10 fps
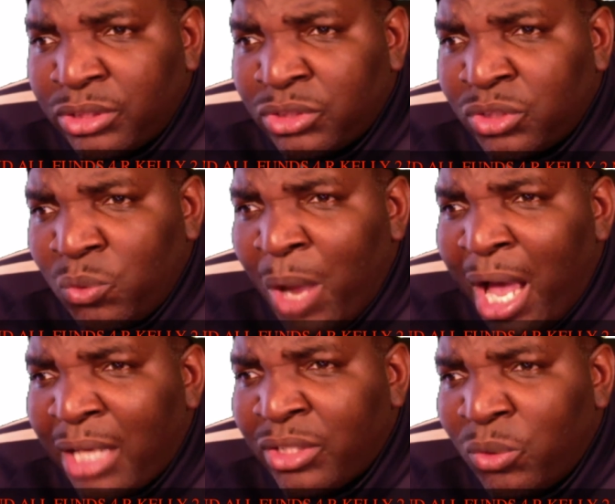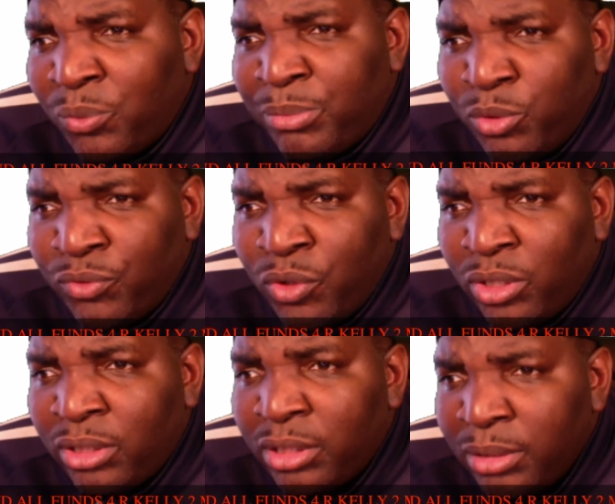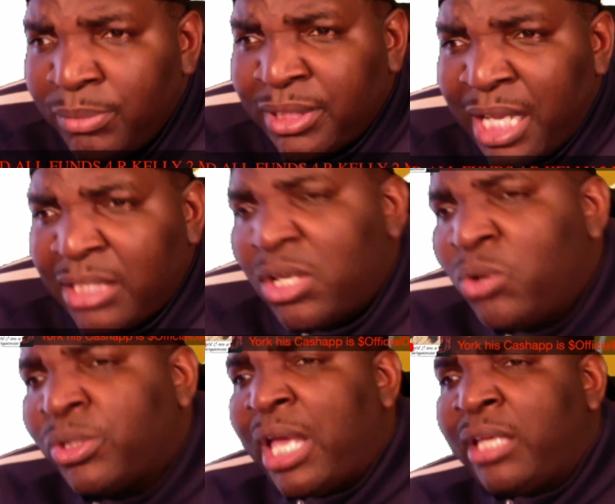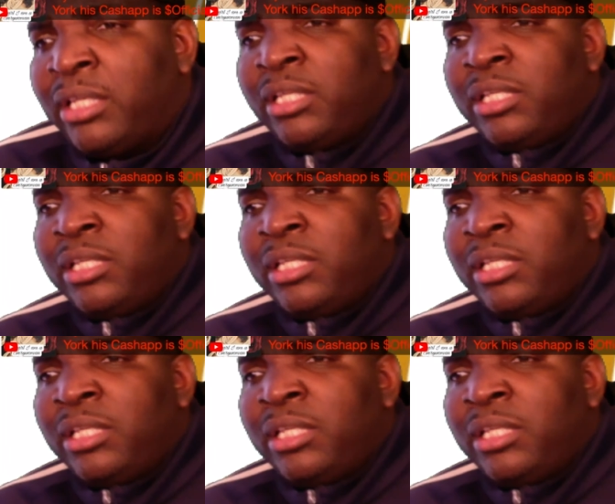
so why don't we move on? Ms. Geddes, okay,